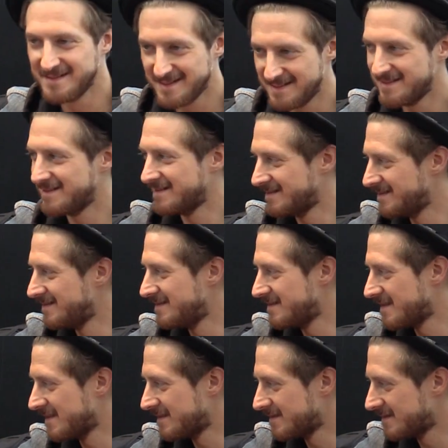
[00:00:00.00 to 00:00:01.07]
you go back, if
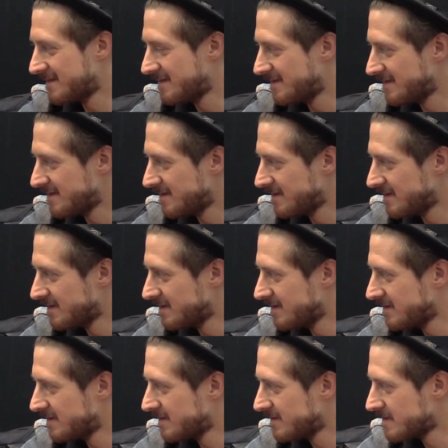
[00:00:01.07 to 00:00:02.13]
you're playing a character like
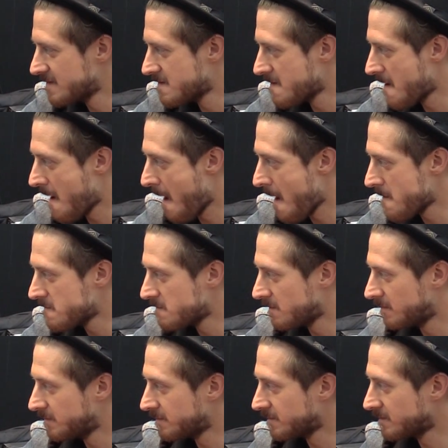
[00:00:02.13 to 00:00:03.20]
this, do you go back and look at
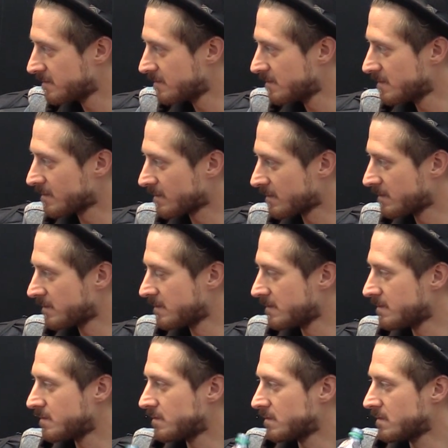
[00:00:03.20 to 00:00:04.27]
some of the old
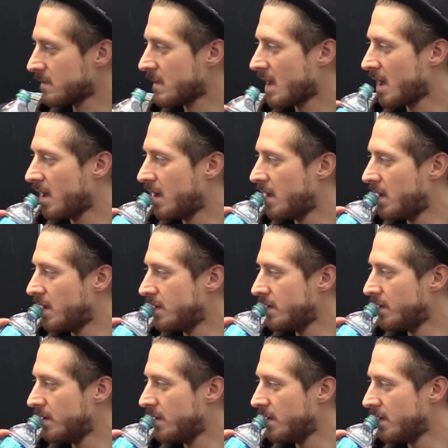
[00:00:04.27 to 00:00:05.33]
comic books to sort of find
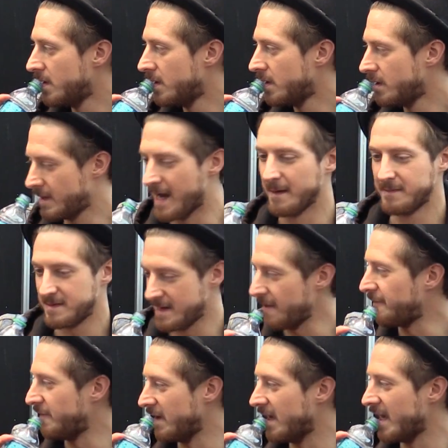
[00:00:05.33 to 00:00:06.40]
out more about things, or
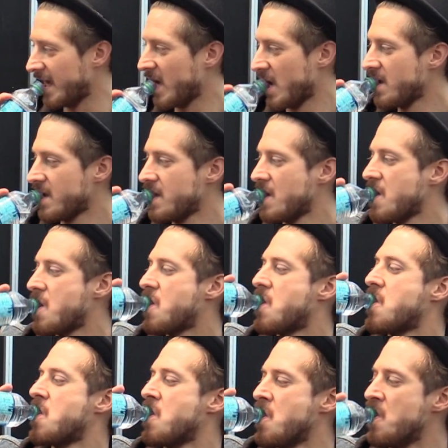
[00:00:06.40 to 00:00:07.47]
does that way lie
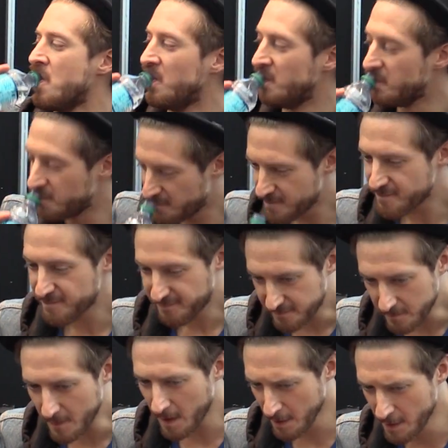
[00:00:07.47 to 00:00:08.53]
madness? Mm.
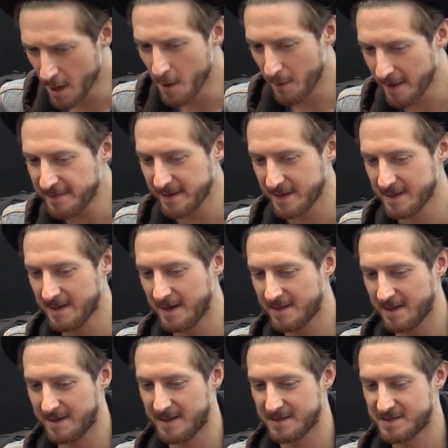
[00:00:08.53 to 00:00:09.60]
No, I think
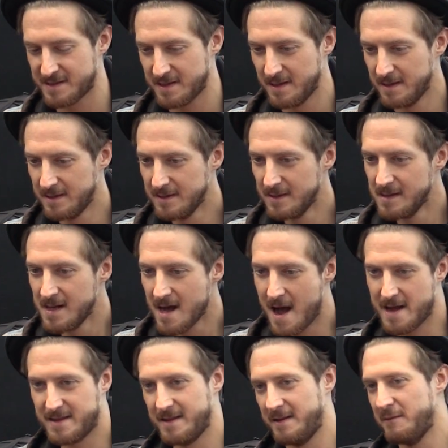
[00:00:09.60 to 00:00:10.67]
that's. I
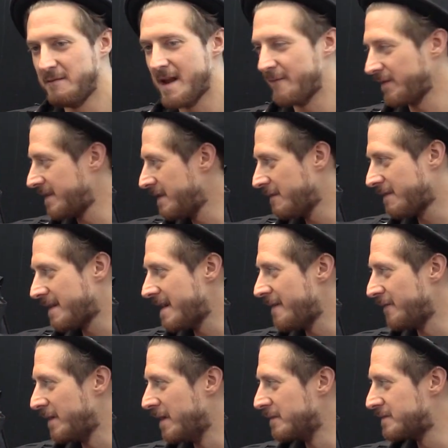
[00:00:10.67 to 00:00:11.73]
think you can
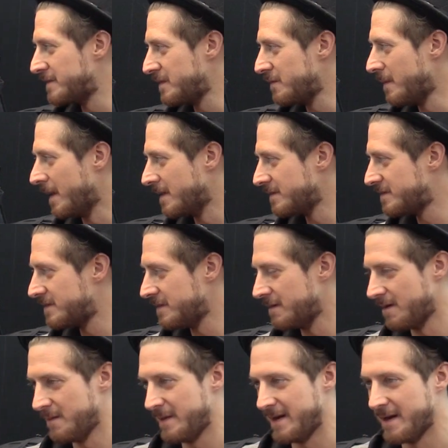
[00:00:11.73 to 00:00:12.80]
never know too much. Mm. You know
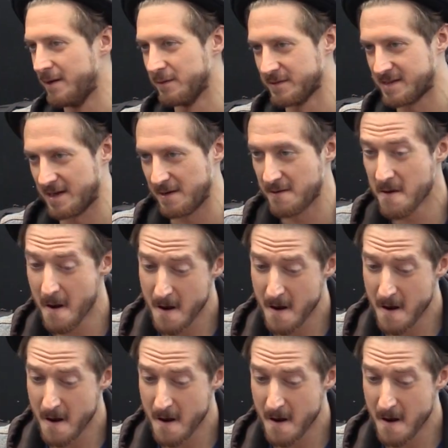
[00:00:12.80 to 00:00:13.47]
what I mean? And also,